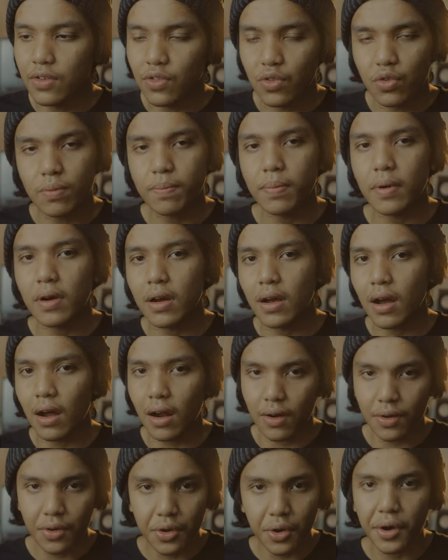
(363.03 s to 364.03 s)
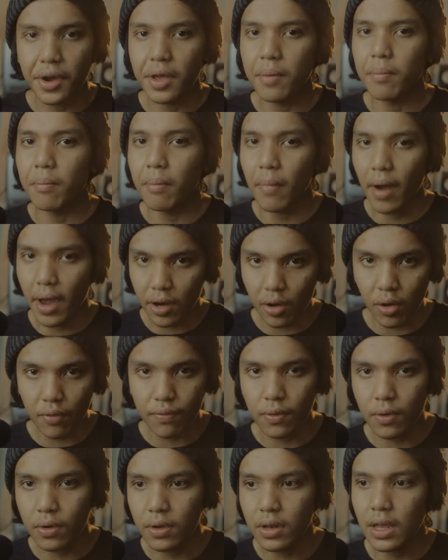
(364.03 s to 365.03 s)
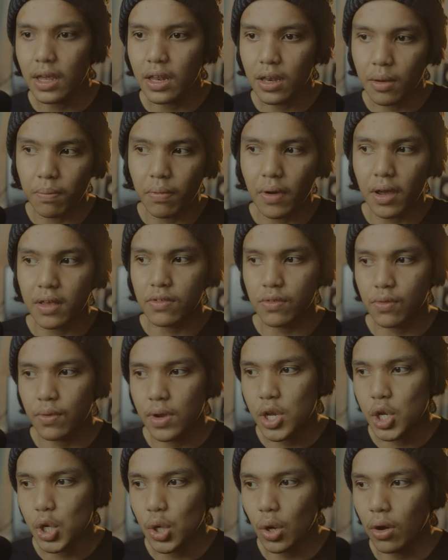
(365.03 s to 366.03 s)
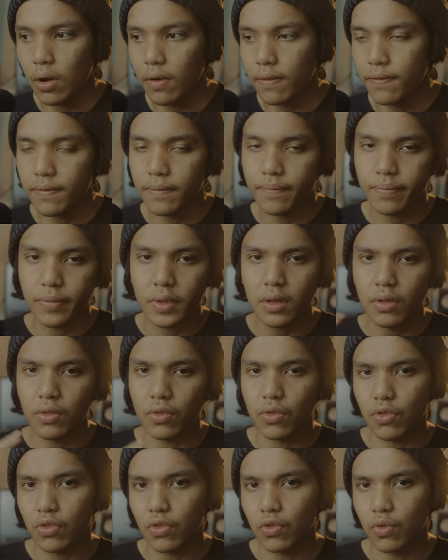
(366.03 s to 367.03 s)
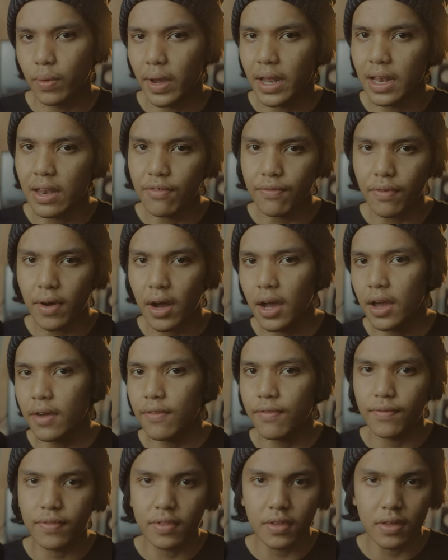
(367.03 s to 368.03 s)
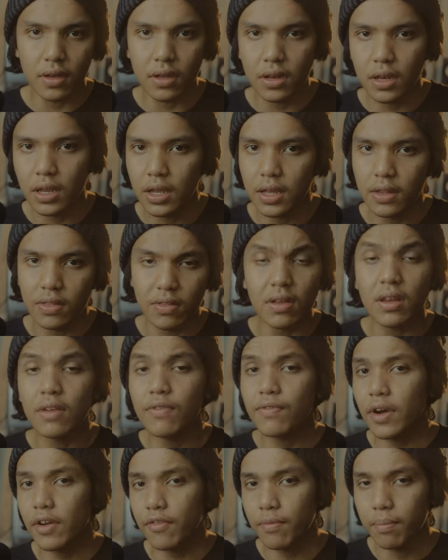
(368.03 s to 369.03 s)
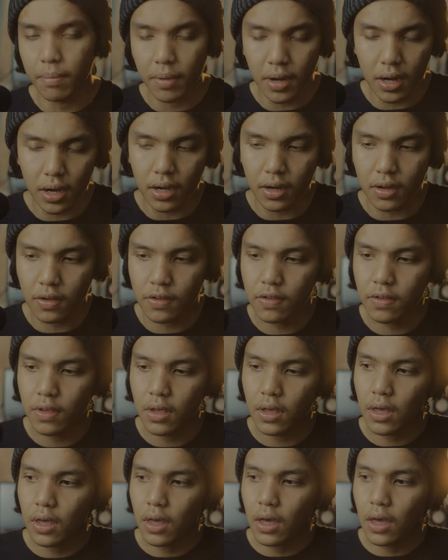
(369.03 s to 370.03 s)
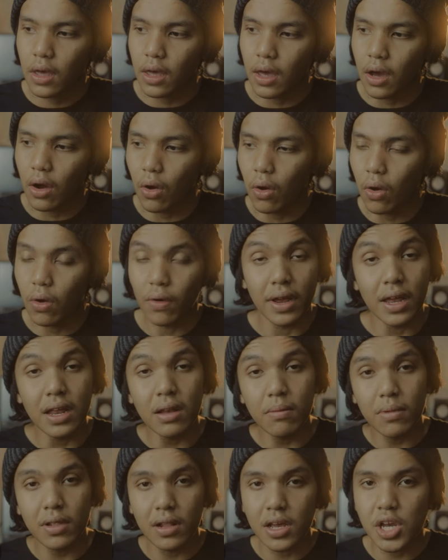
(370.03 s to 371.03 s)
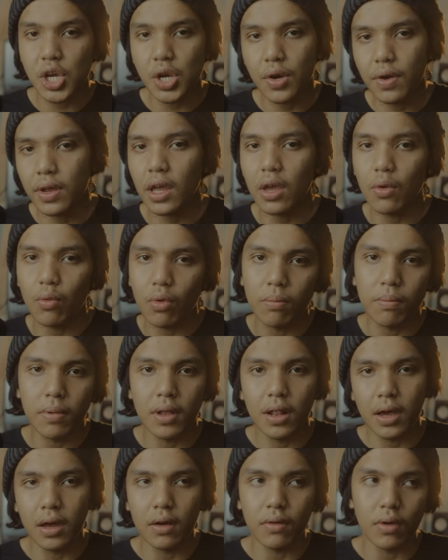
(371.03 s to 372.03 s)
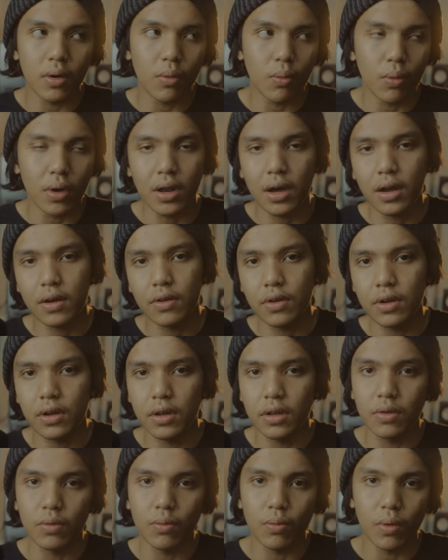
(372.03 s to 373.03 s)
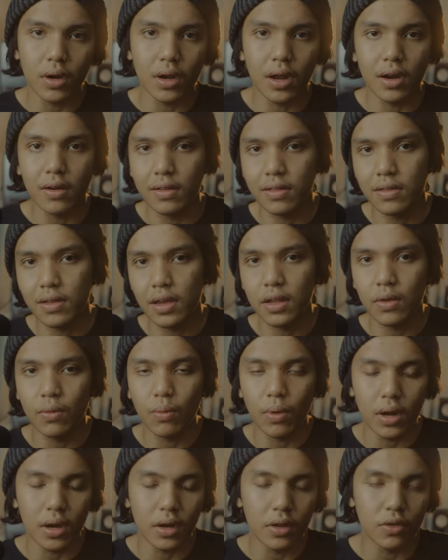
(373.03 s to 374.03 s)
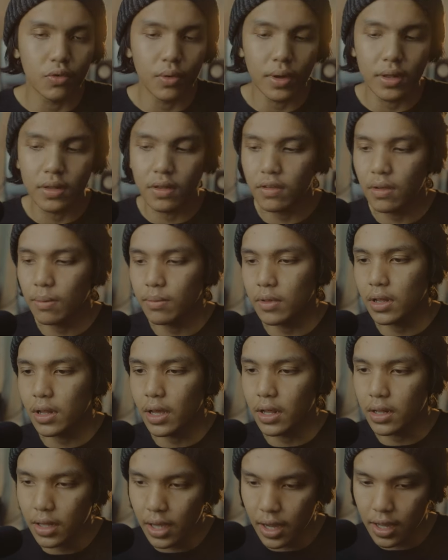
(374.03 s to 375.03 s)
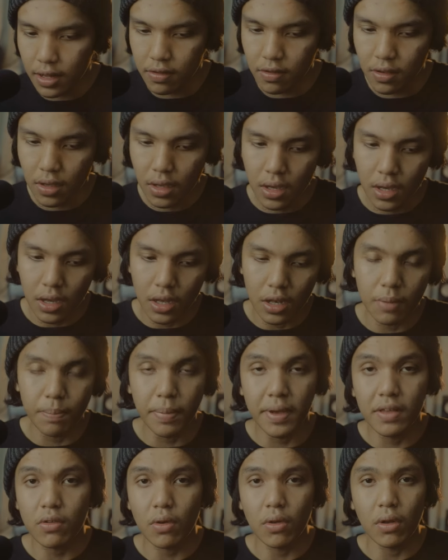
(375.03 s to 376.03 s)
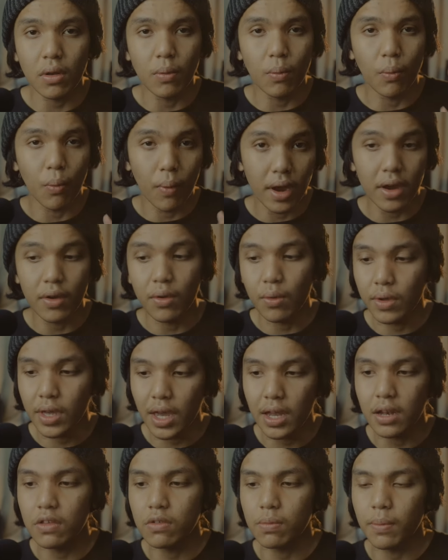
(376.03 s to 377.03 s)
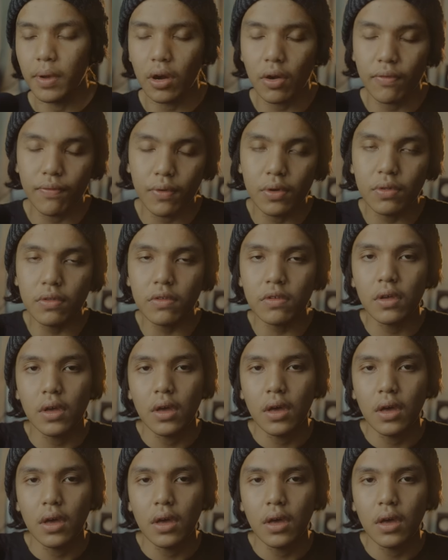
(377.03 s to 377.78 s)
a super cardioid microphone in the price range of 25, 30, 35 bucks, or in Malaysian ringgit it would be like around 100, 110, 120, something like that. It depends on where you get this microphone.